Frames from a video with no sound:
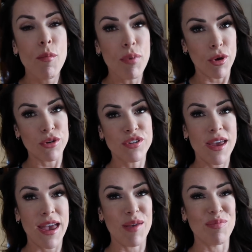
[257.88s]
But
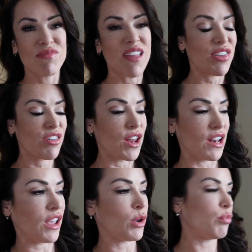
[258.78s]
that's
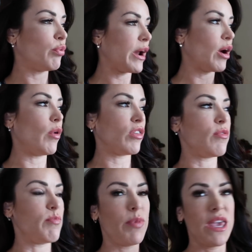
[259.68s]
kind of like where I want
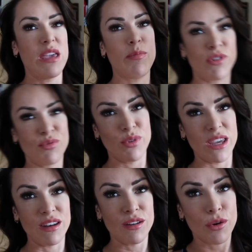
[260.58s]
to be,
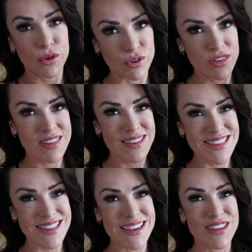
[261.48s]
between
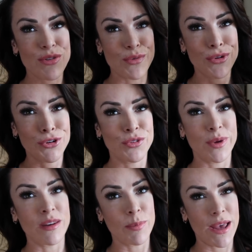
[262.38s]
116 to
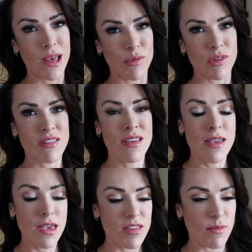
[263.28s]
120 pounds.
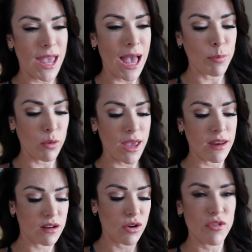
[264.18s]
It's my happy
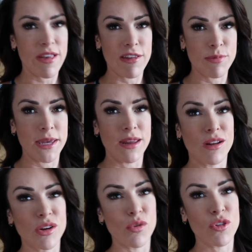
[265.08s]
weight, it always has
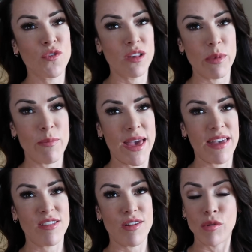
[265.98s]
been. I always feel my
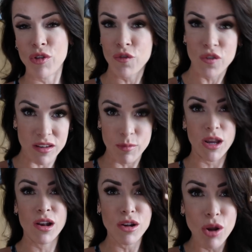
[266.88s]
best. I always fit in
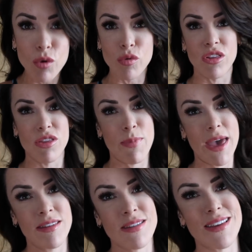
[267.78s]
my clothes the
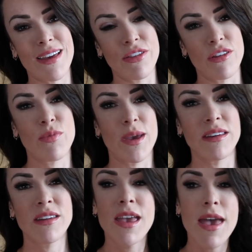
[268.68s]
best at this
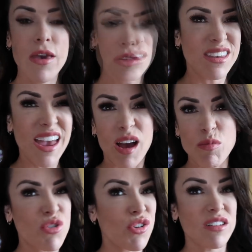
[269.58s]
weight. So yeah,
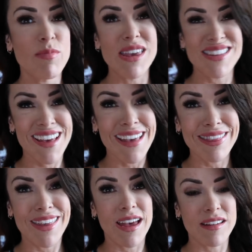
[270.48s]
I'm just trying to
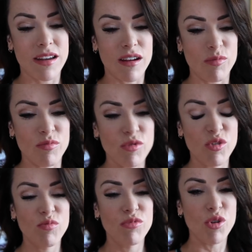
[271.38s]
maintain that. I'm
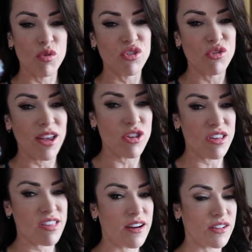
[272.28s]
going to
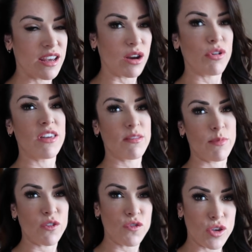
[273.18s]
gradually start
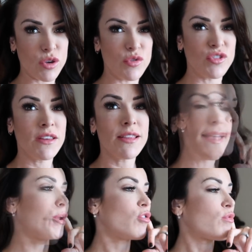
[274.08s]
increasing my food.
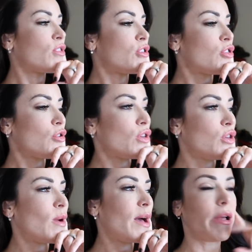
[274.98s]
But I just wanted to show
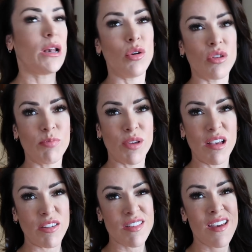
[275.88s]
you how I look,
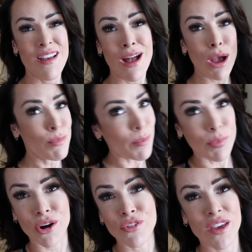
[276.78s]
because I'm
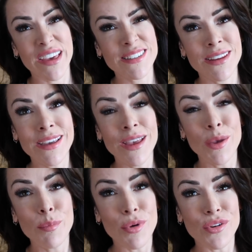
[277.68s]
not perfect,
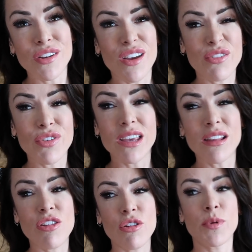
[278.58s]
but I
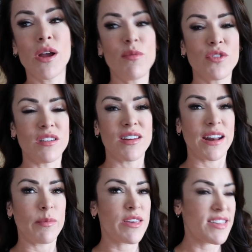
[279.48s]
feel super confident,
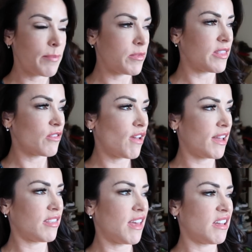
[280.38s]
and I'm accepting the
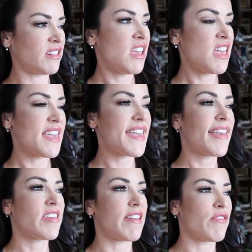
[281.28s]
fact that,
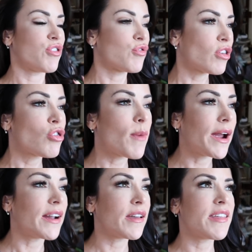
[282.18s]
yes, I have stretch
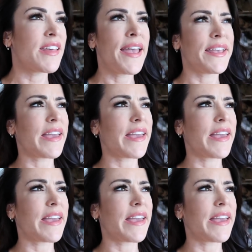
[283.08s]
marks.